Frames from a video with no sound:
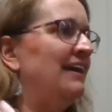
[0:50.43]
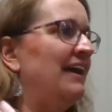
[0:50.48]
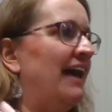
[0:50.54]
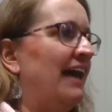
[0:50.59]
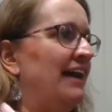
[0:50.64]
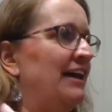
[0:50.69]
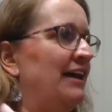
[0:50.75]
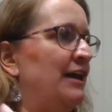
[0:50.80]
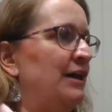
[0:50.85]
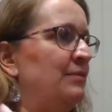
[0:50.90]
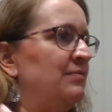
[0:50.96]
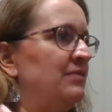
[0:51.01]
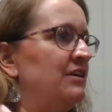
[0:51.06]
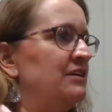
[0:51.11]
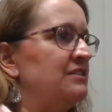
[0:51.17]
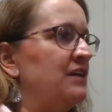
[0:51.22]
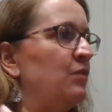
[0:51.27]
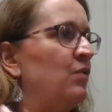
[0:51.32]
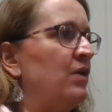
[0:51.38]

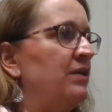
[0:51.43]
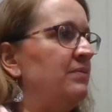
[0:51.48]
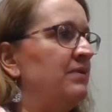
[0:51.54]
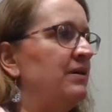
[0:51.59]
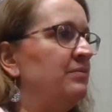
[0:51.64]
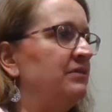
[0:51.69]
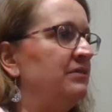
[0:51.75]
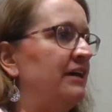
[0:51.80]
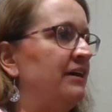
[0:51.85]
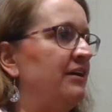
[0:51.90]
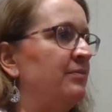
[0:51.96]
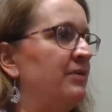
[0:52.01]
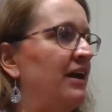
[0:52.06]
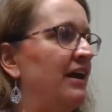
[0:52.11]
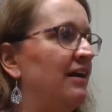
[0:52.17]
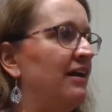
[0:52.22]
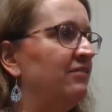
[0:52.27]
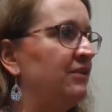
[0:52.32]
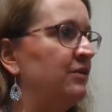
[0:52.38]
Because I want to be able to help
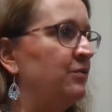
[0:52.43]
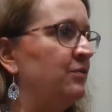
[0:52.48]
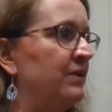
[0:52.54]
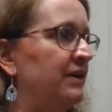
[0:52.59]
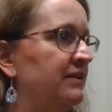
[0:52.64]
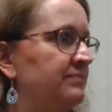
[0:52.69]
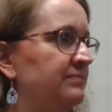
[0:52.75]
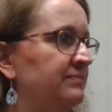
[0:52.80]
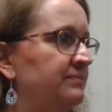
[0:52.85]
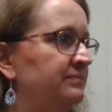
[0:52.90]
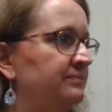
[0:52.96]
everyone.